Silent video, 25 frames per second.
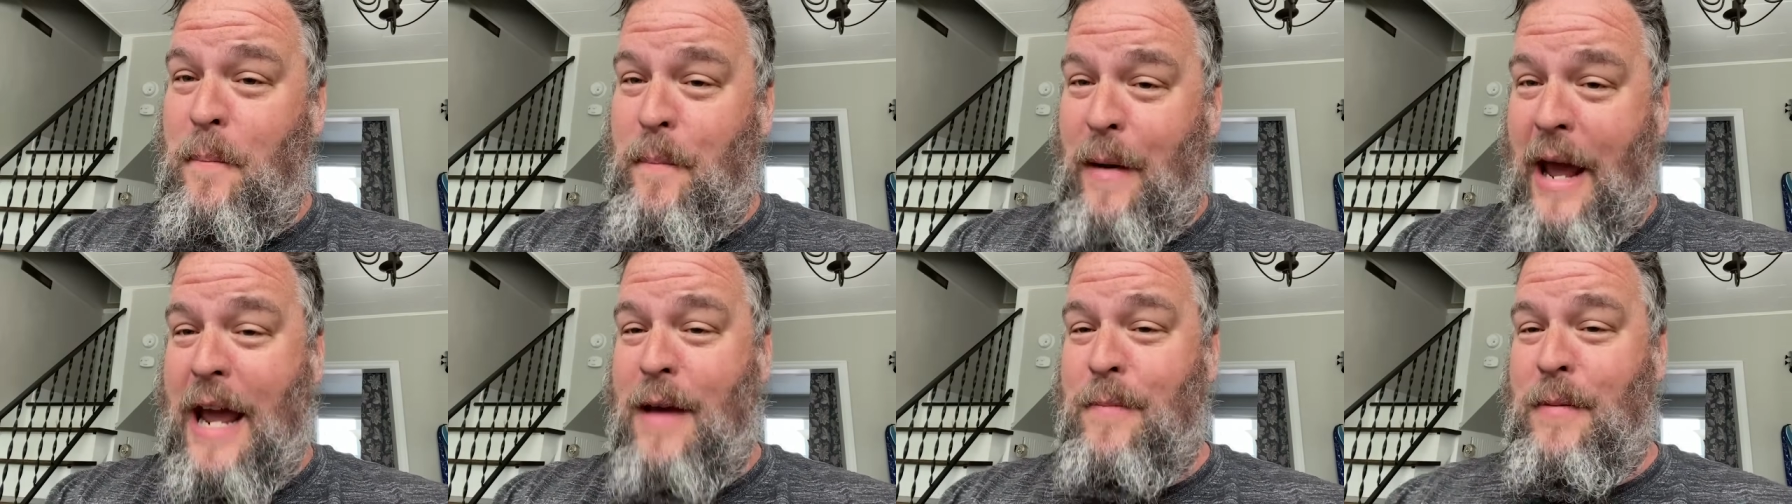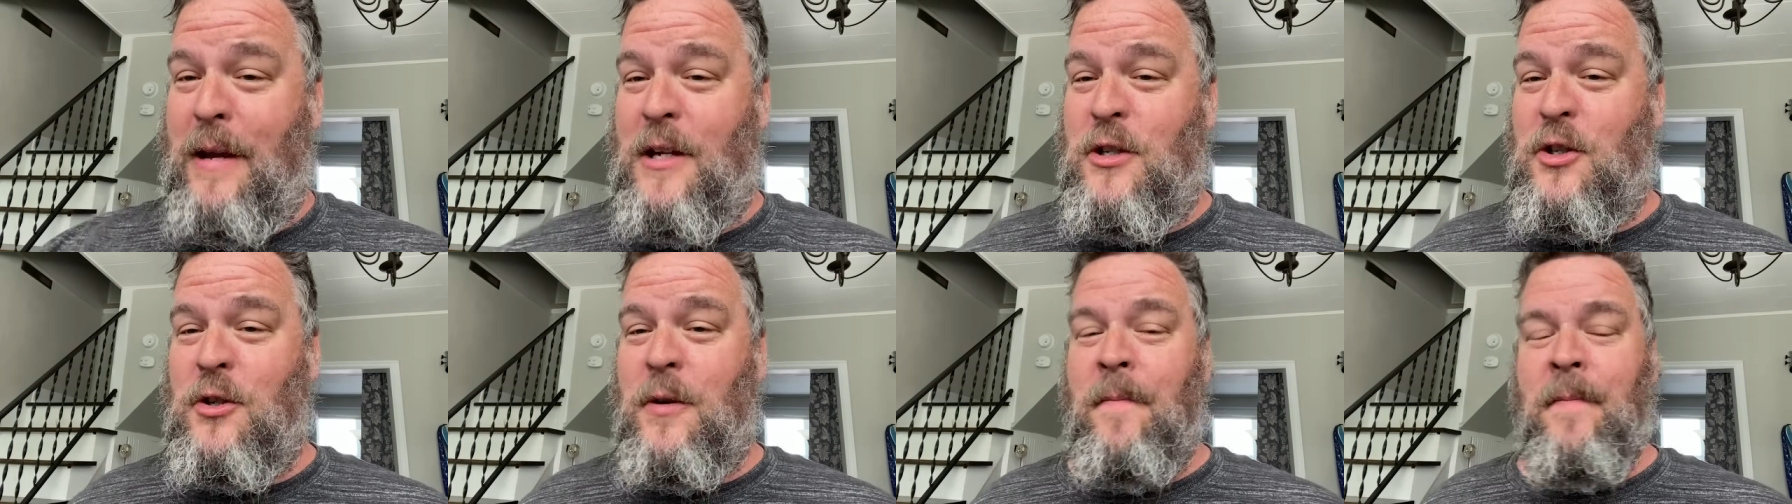
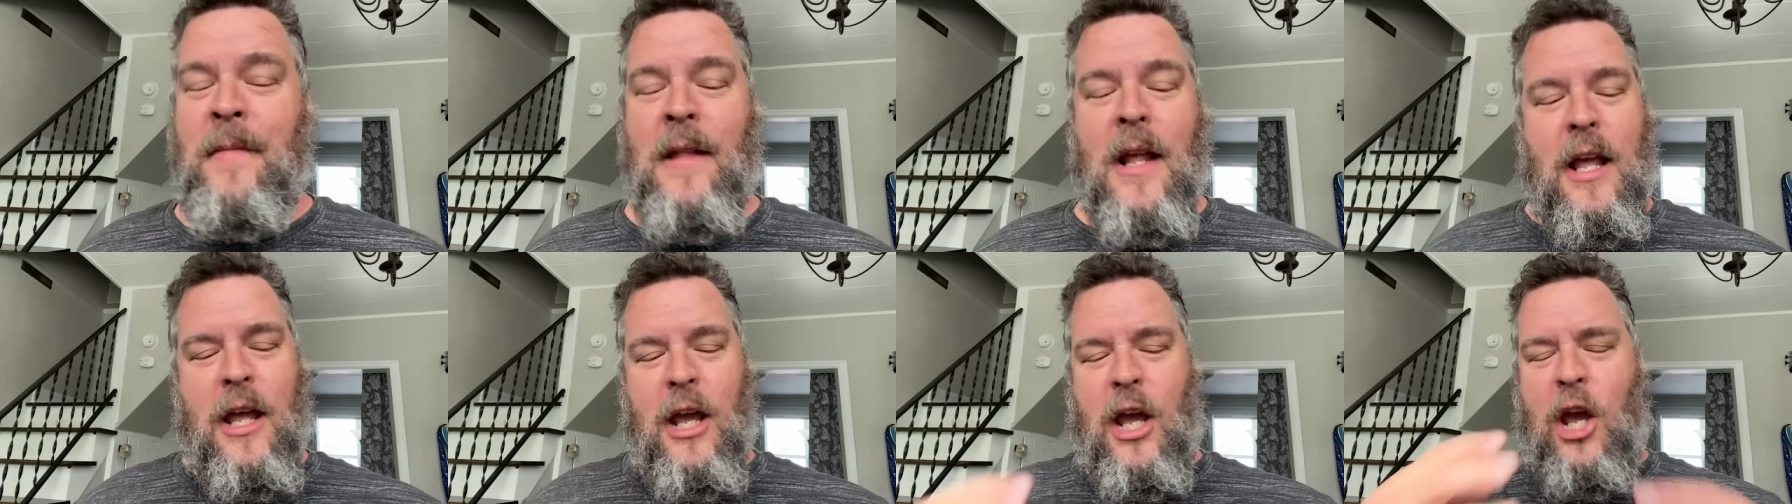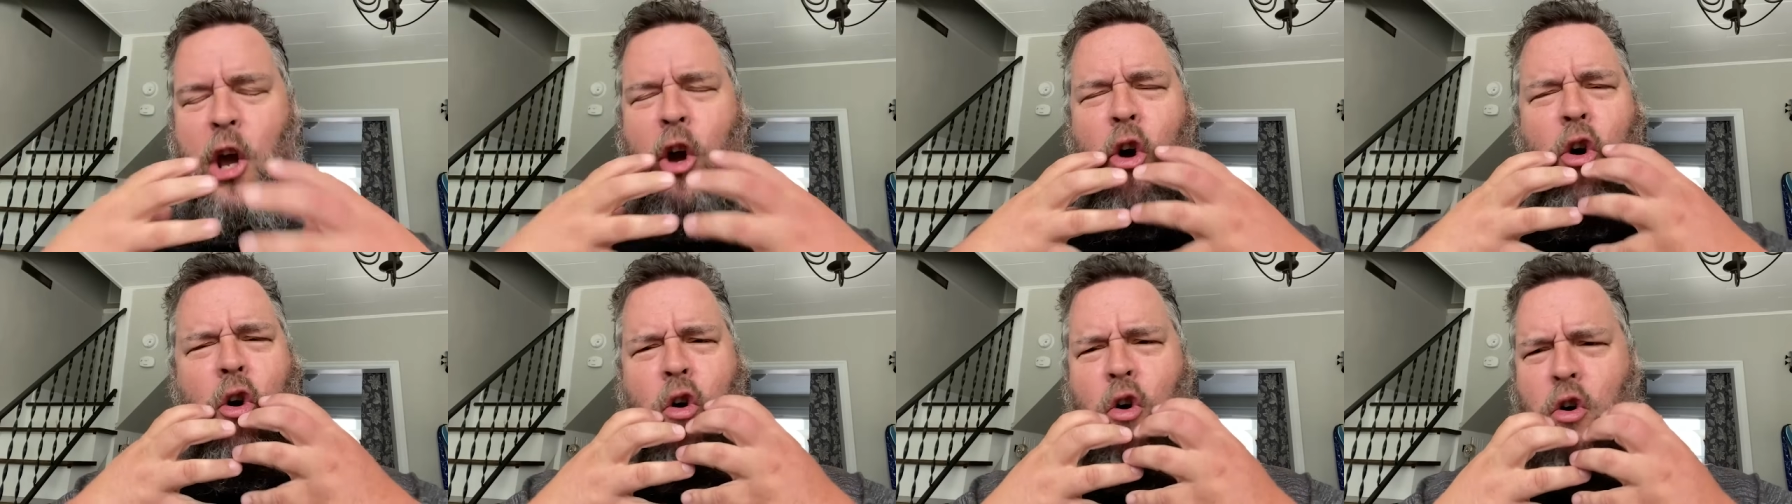babies.
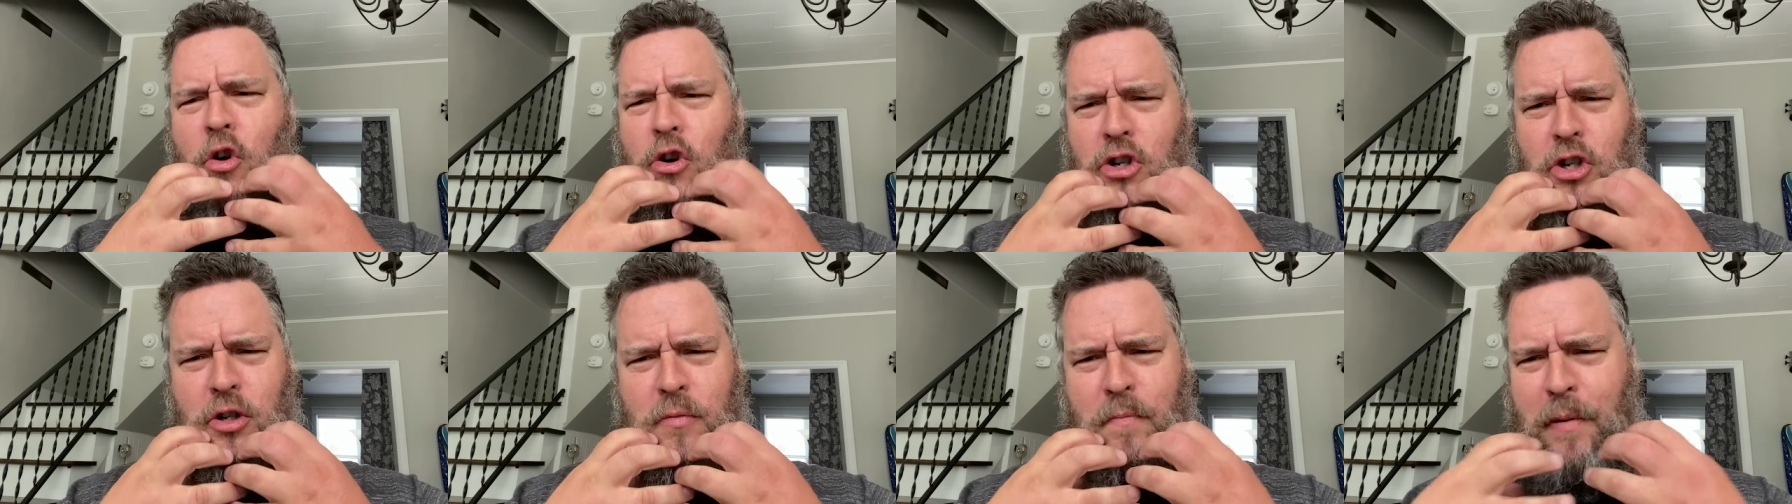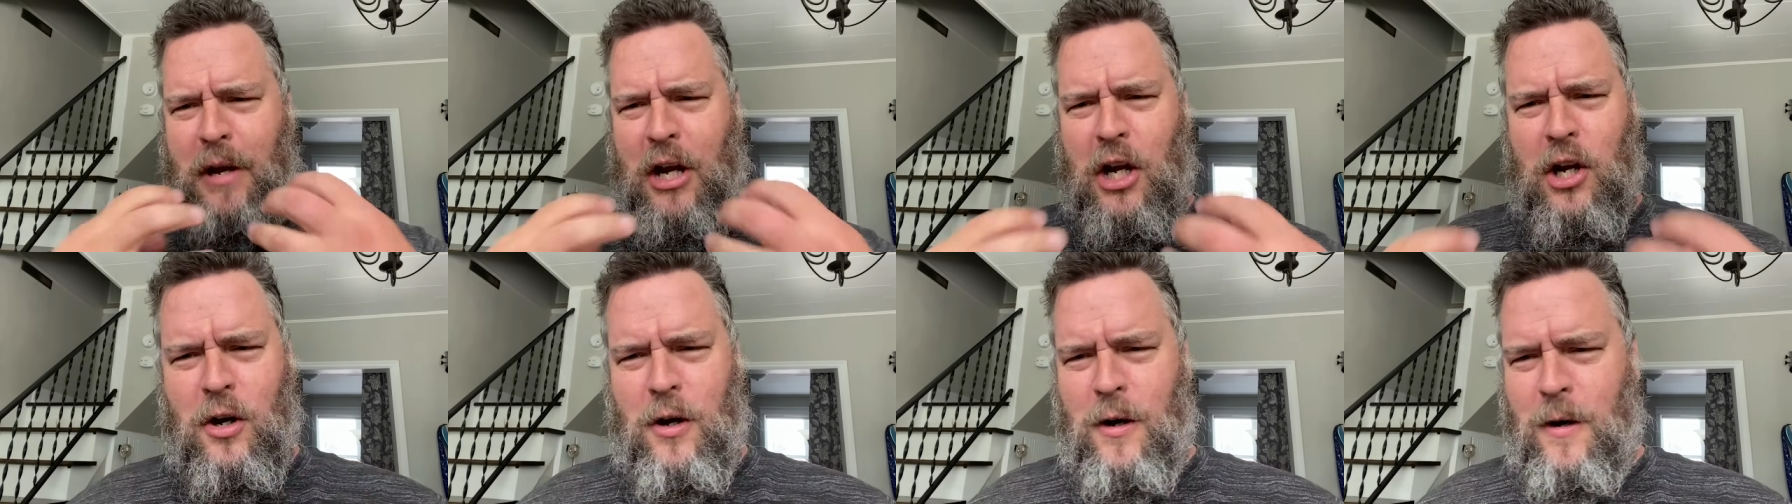Huge
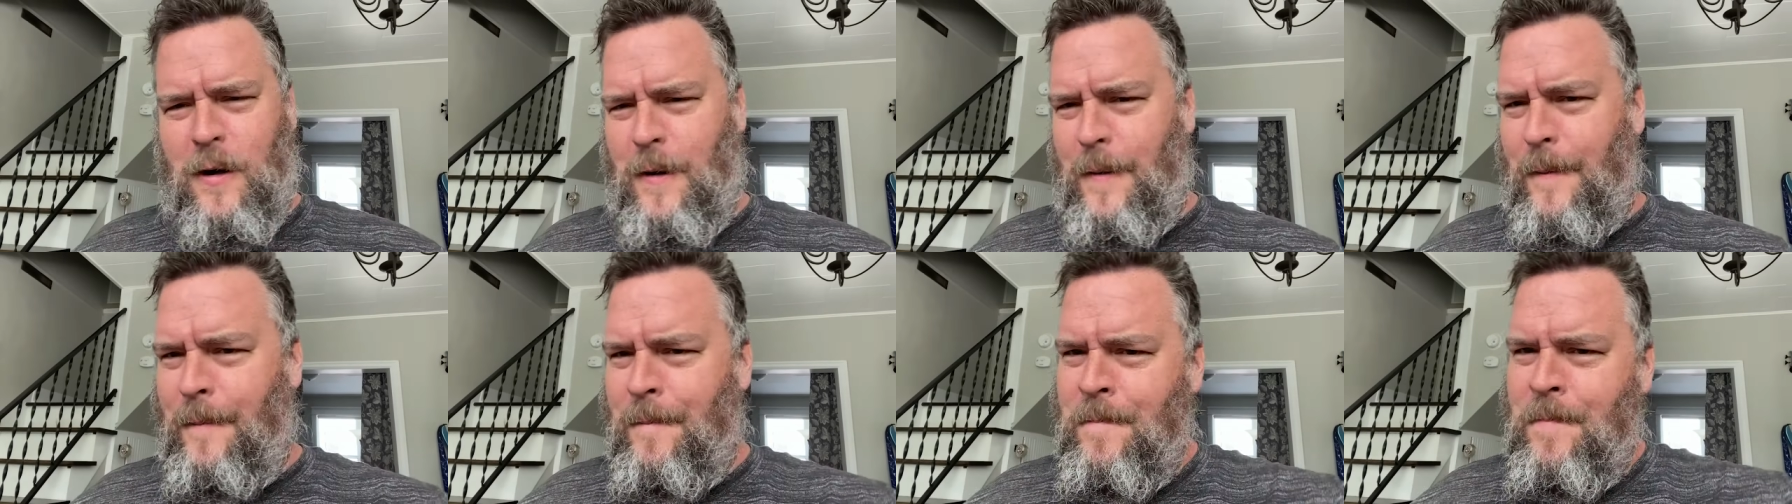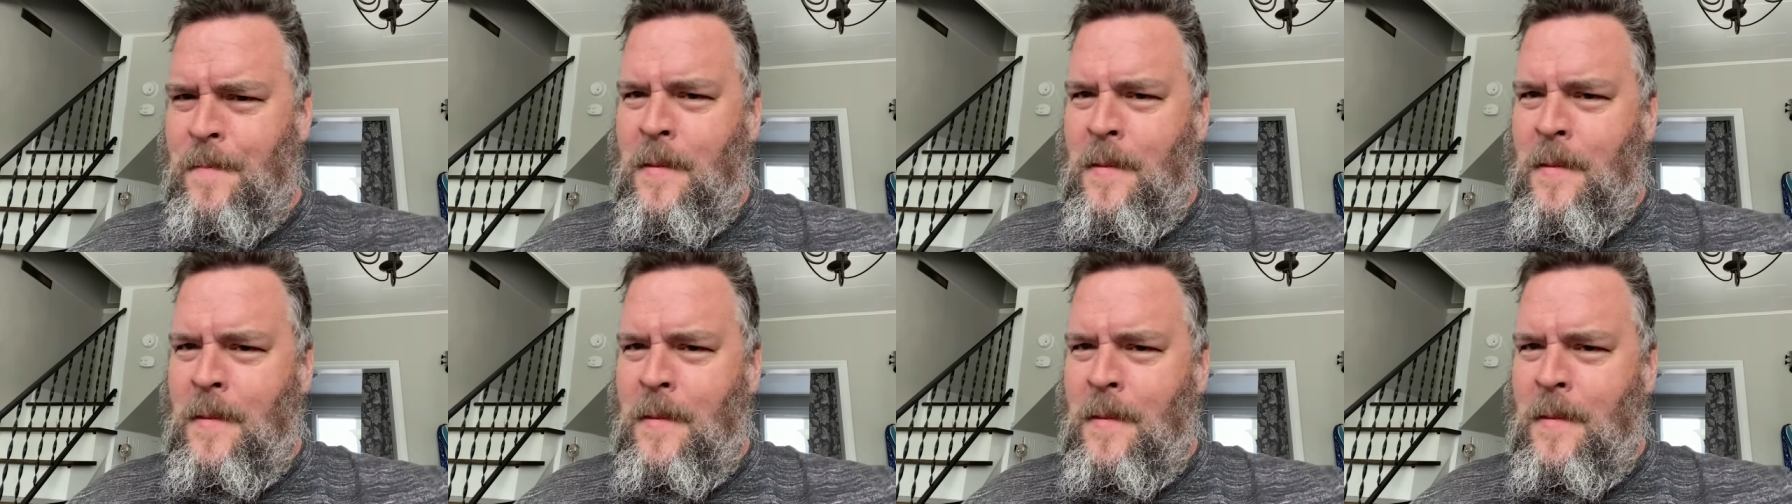beard.